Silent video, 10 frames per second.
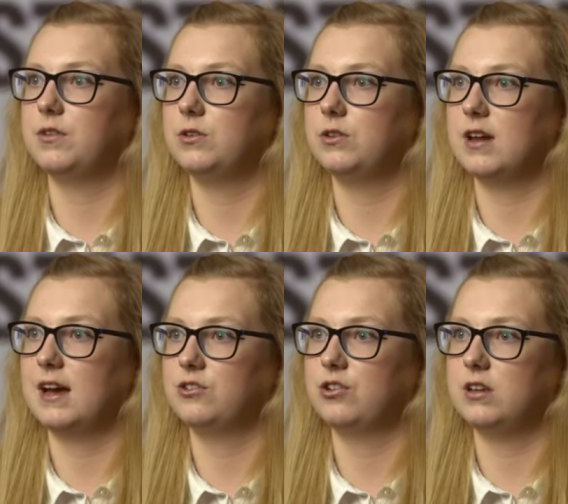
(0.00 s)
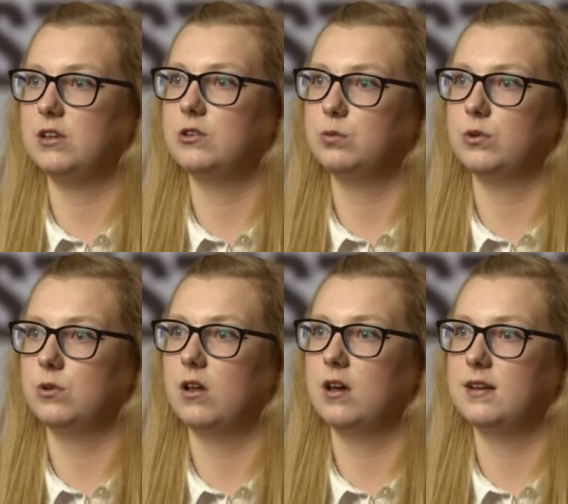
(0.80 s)
and you can actually use what
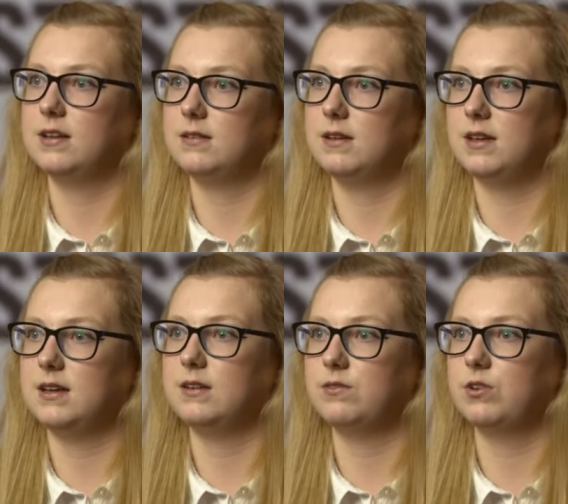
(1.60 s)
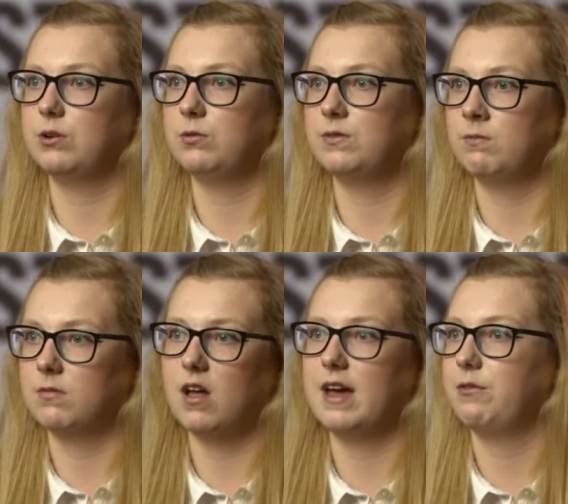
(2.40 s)
you're learning in real
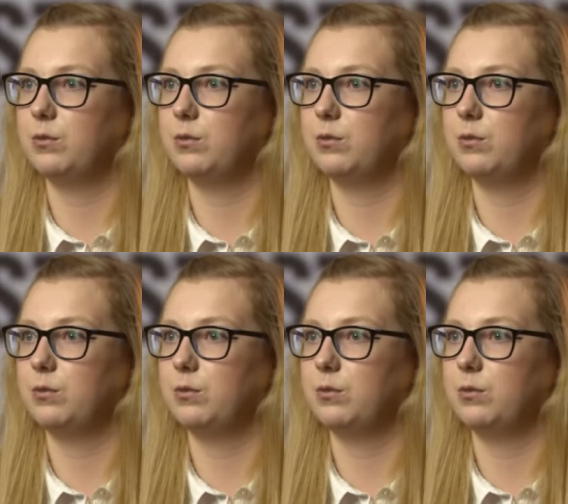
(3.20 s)
life,